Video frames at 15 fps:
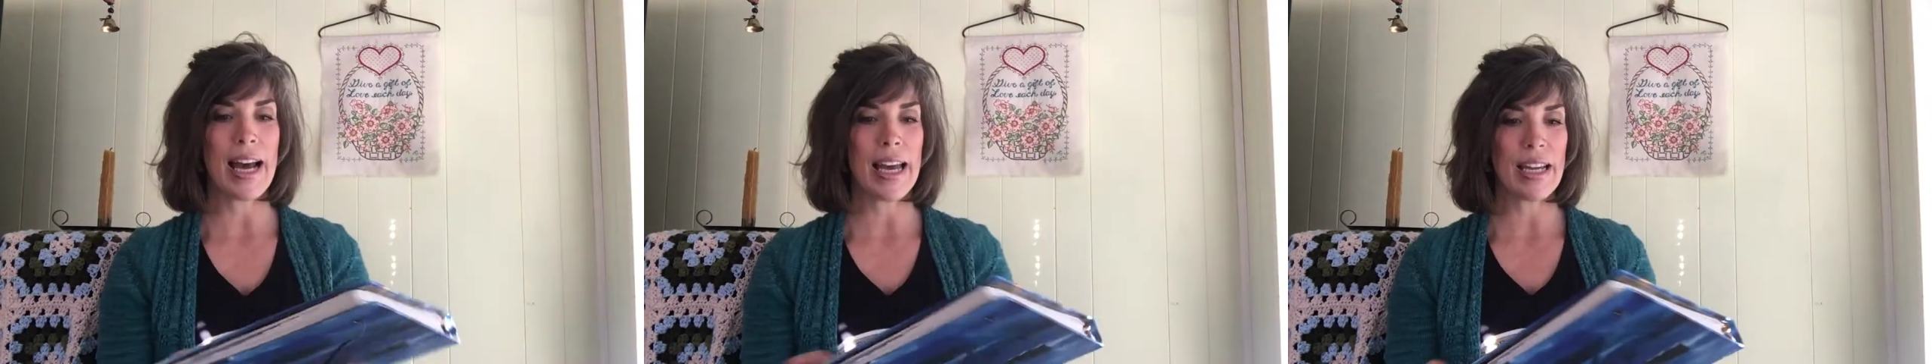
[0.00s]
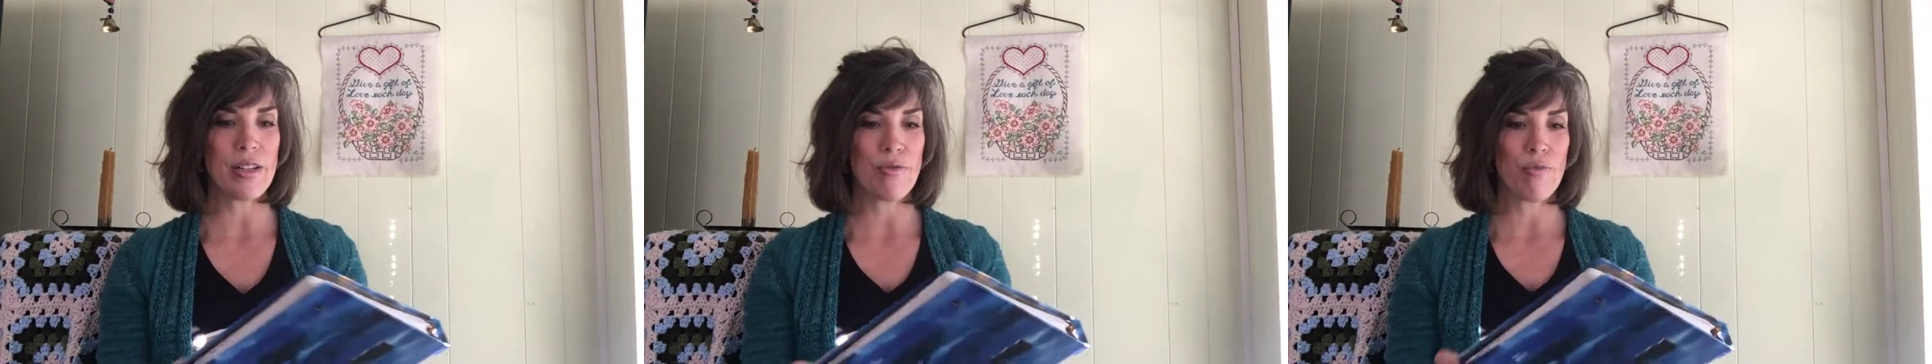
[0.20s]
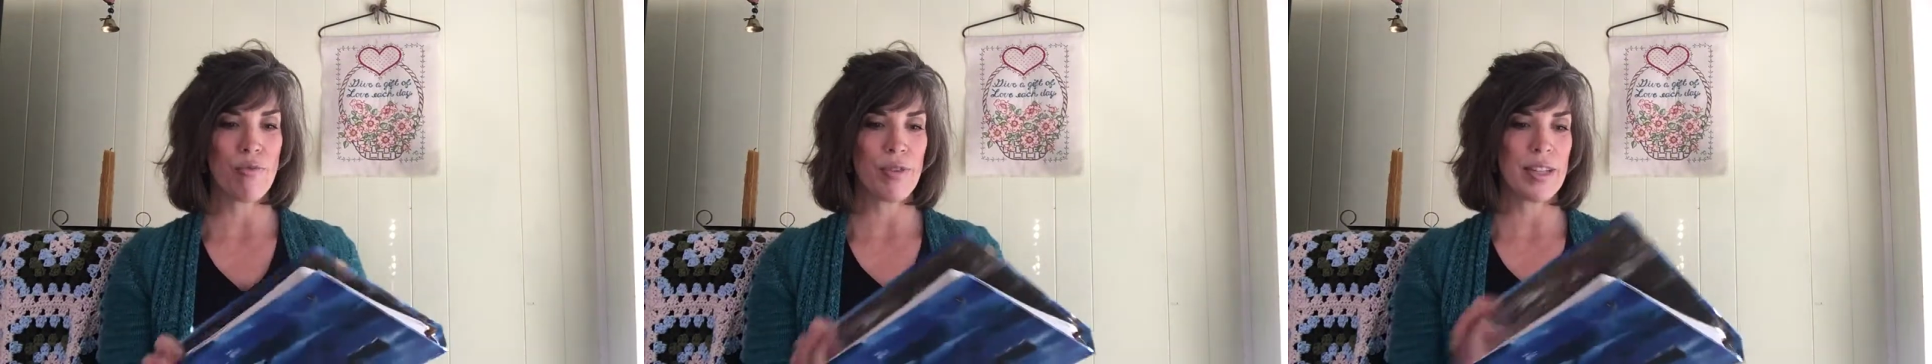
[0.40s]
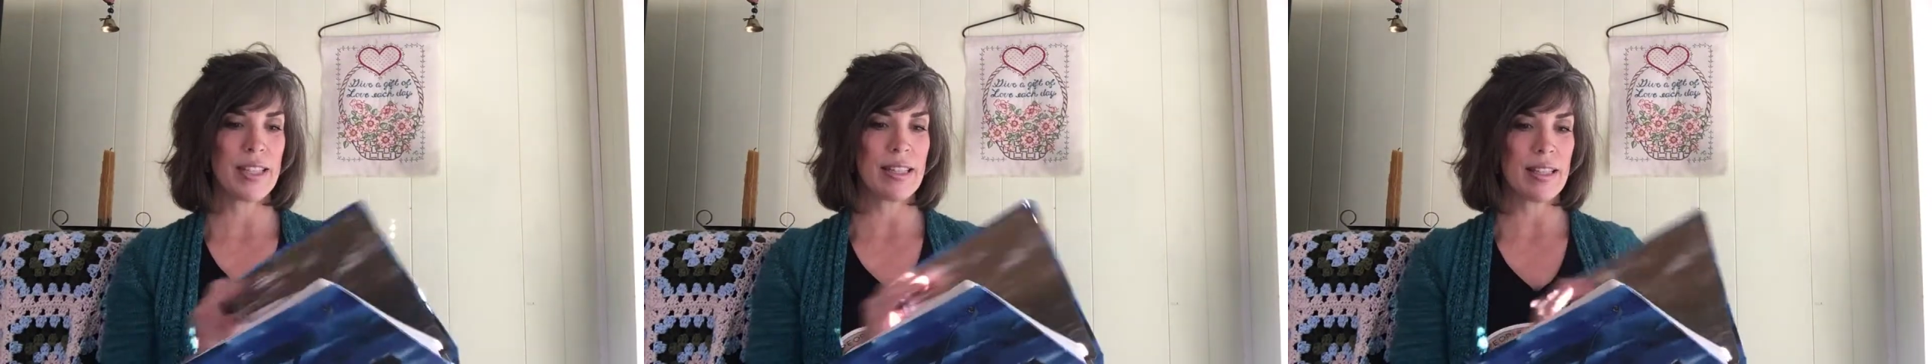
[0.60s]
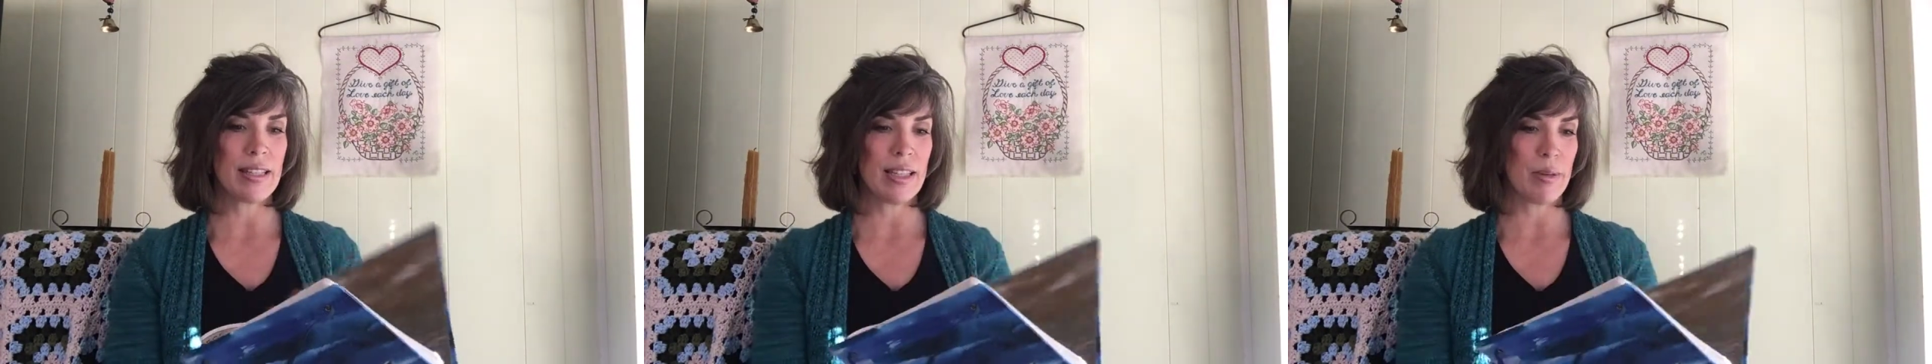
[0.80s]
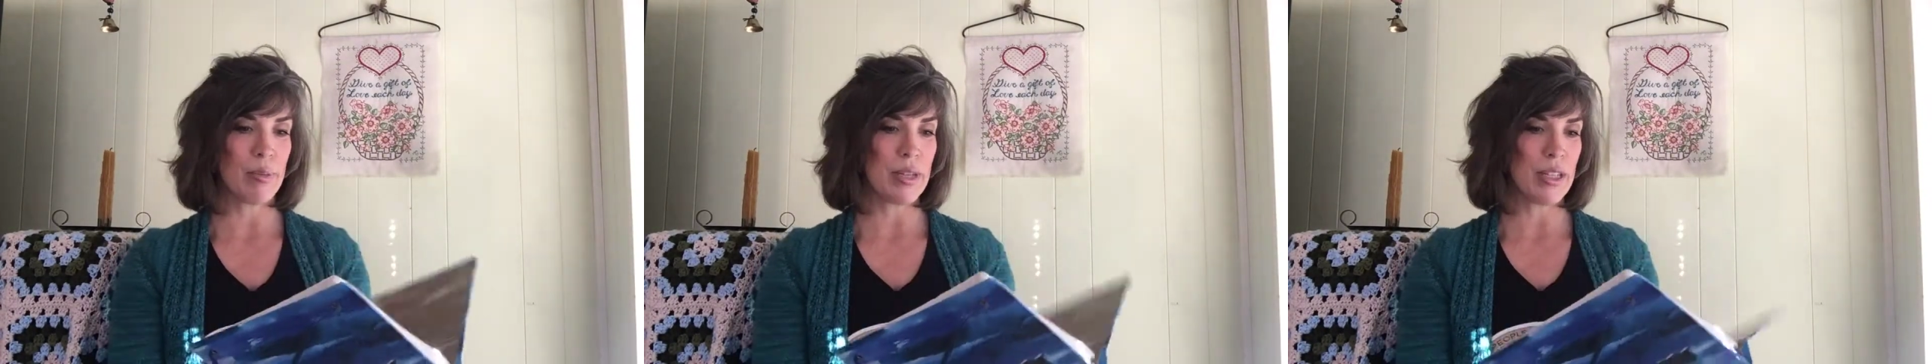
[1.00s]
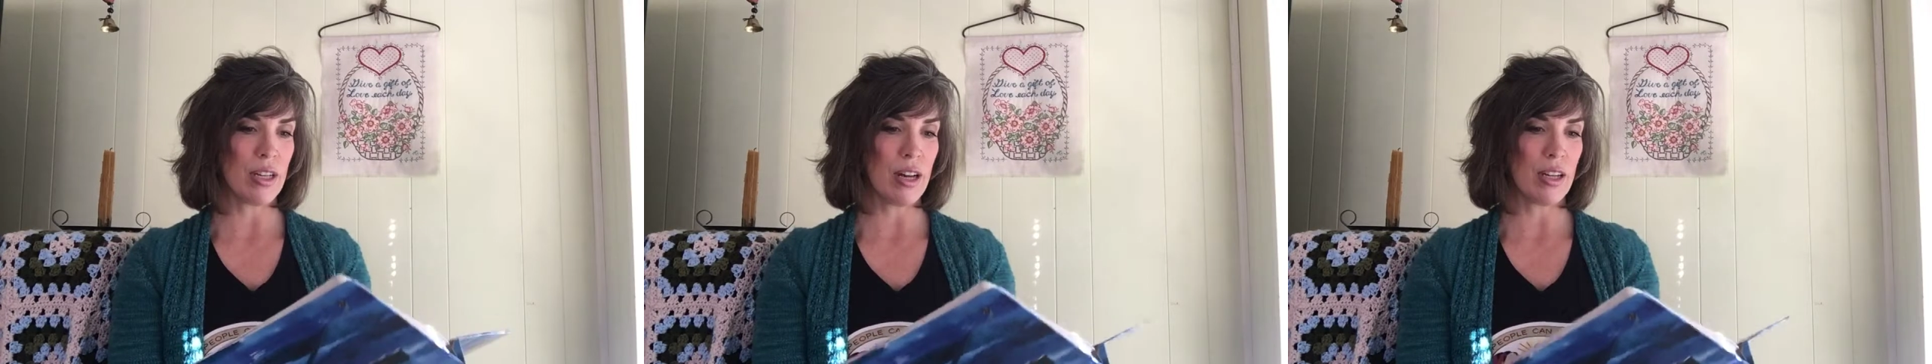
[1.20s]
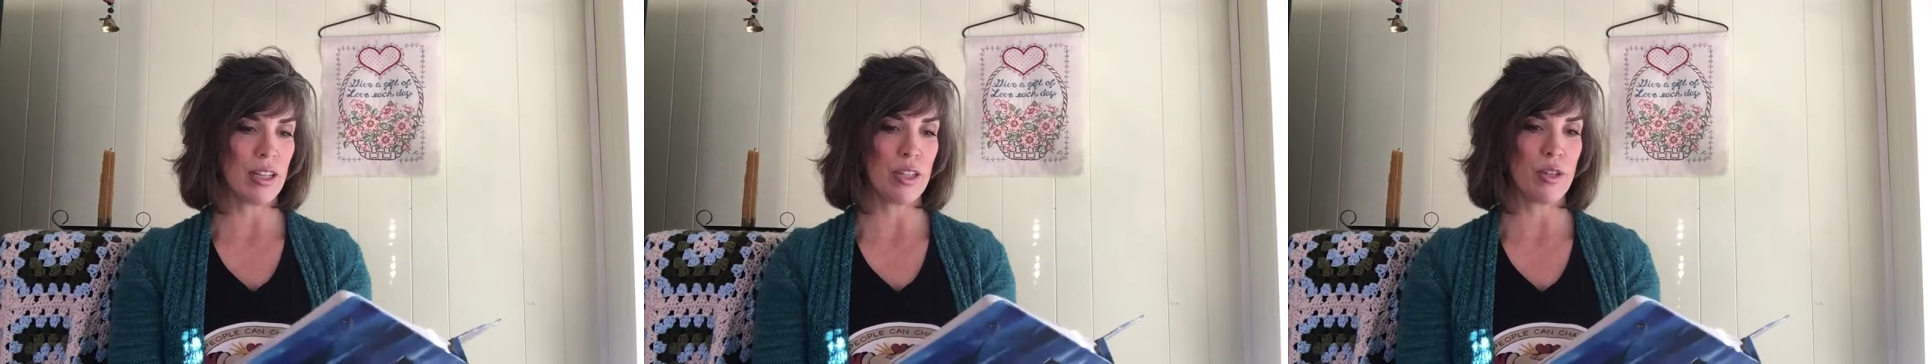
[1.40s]
I had recently been
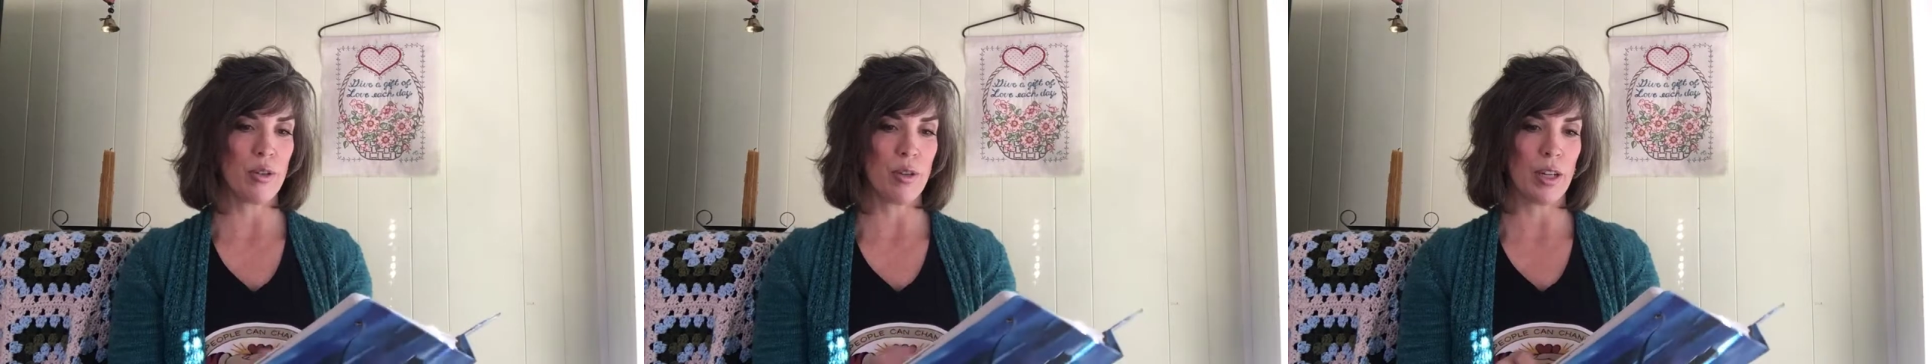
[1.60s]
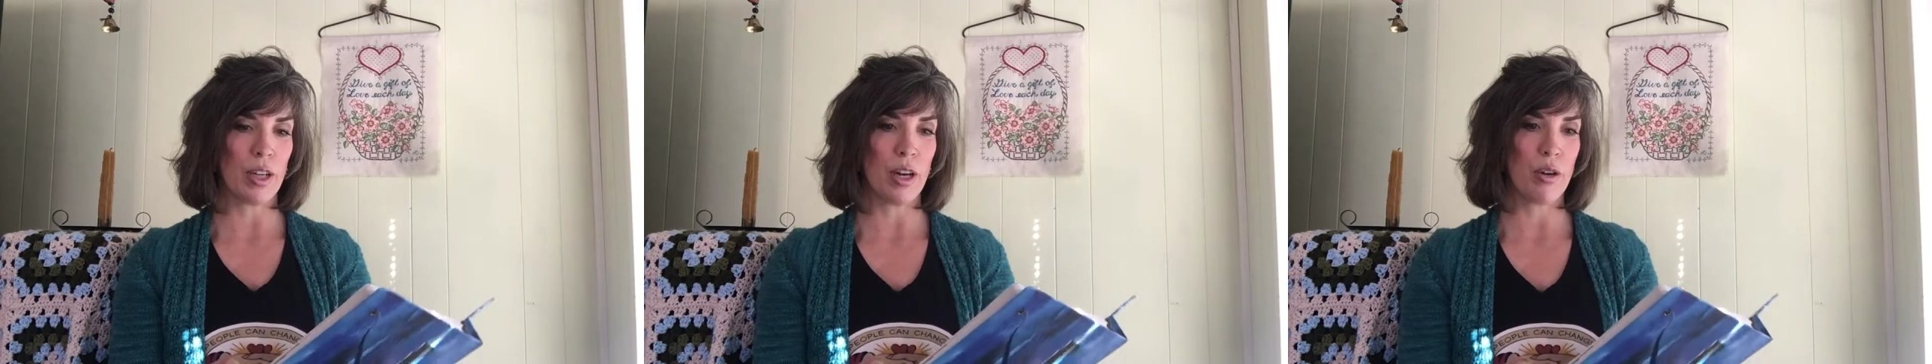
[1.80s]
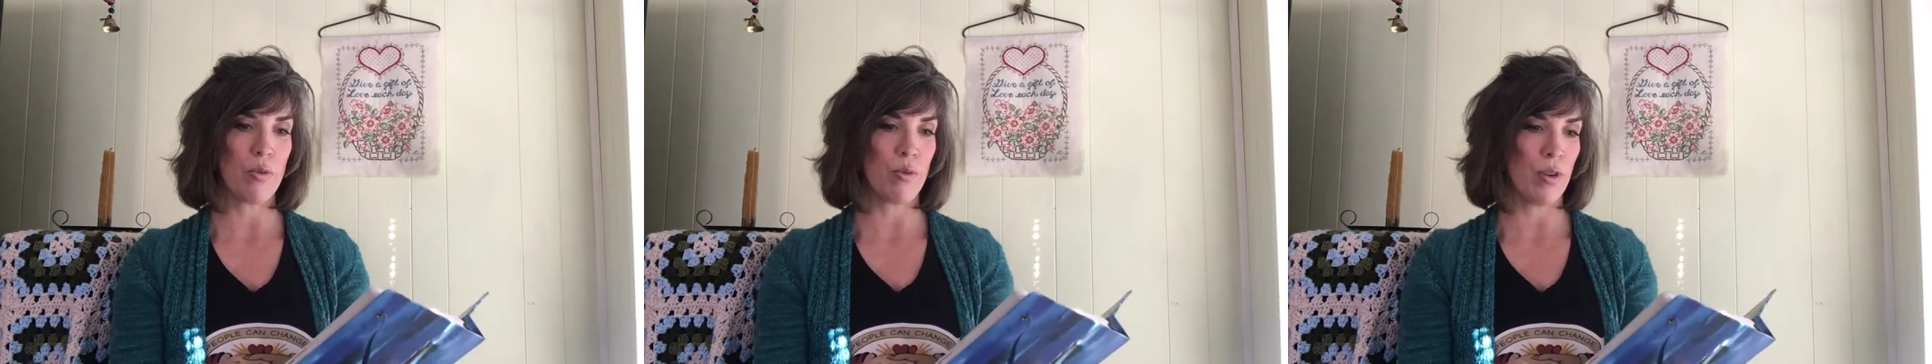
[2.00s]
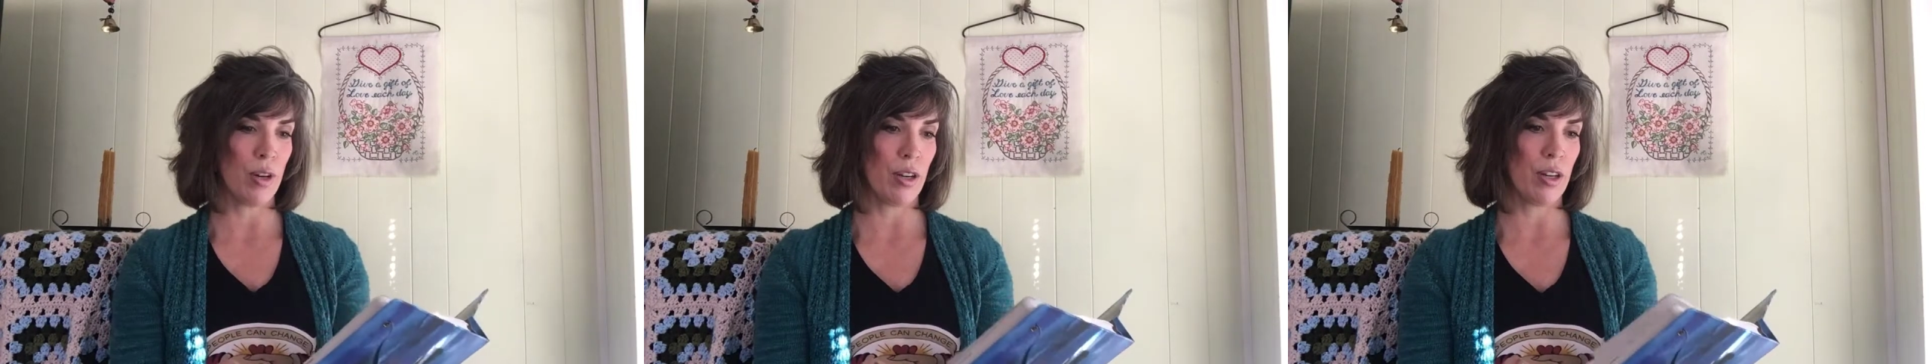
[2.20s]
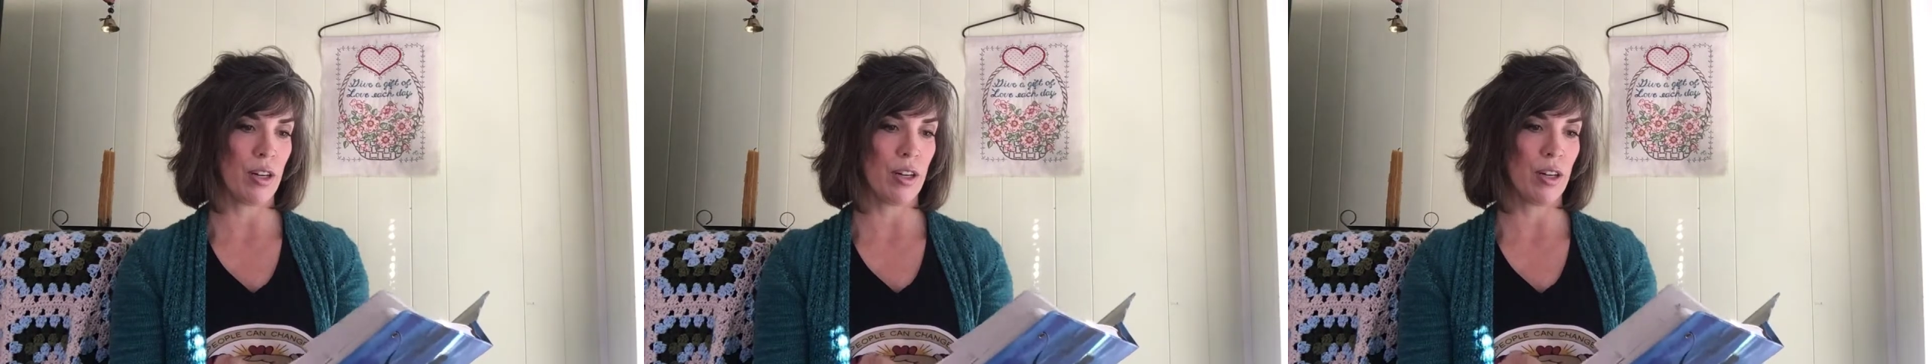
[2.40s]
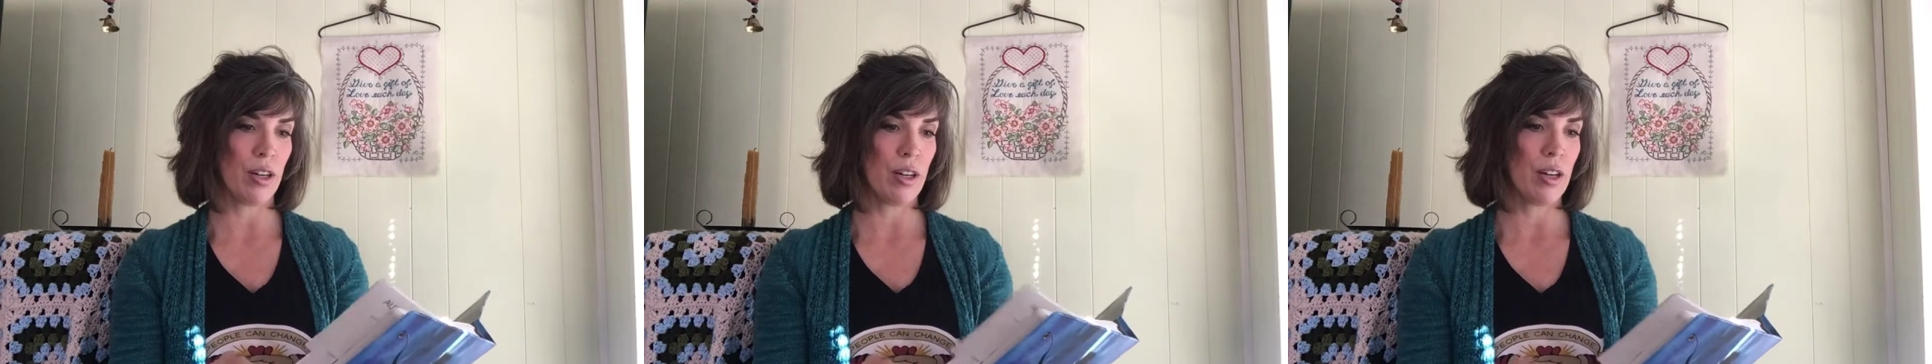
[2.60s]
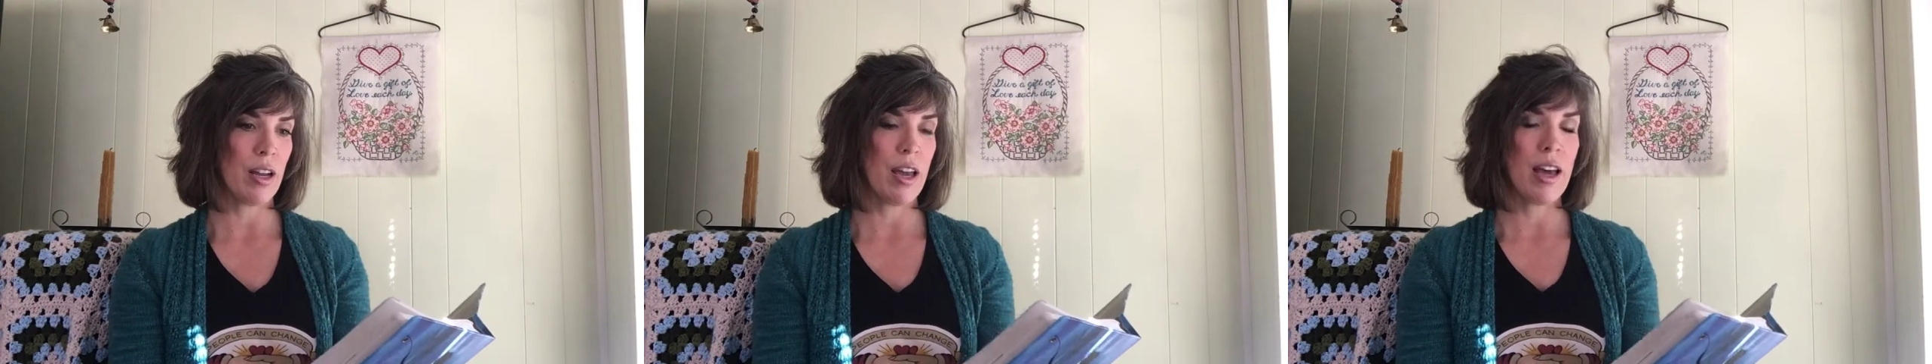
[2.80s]
talking to a coworker